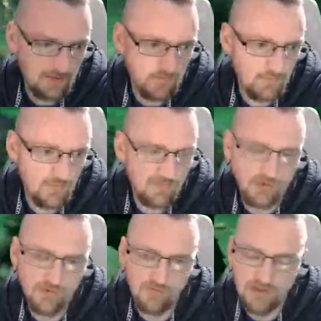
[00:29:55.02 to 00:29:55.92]
We've
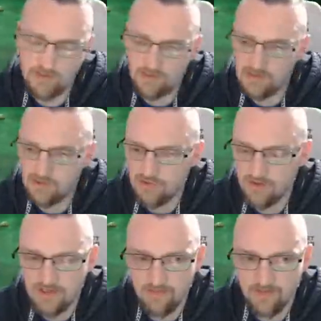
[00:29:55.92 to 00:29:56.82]
got, right, so we're going to try and
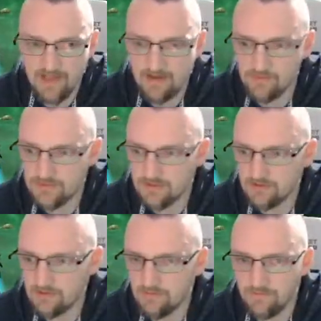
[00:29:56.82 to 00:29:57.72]
keep a counter
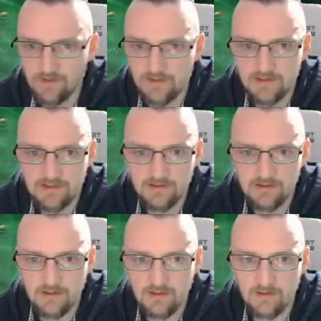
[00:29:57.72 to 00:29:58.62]
on this.
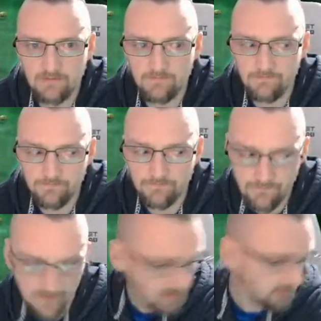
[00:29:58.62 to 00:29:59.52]
And
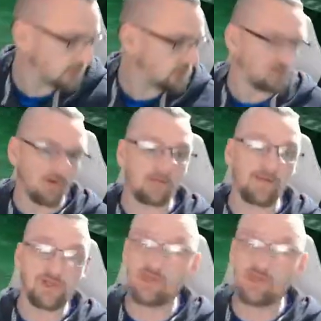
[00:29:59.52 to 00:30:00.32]
I'm going to do it right. I've actually